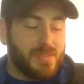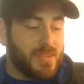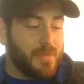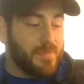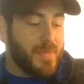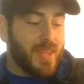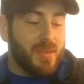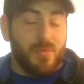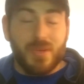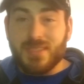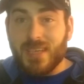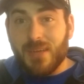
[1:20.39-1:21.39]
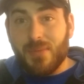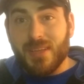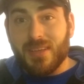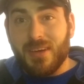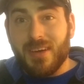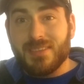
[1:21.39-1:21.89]
So we're excited
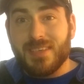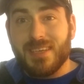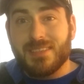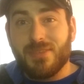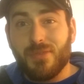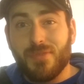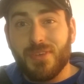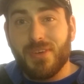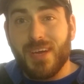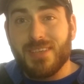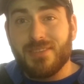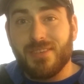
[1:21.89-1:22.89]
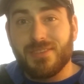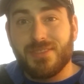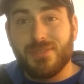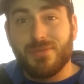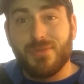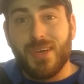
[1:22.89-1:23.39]
about the contest. Hopefully you guys are
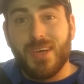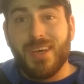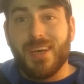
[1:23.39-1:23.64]
too.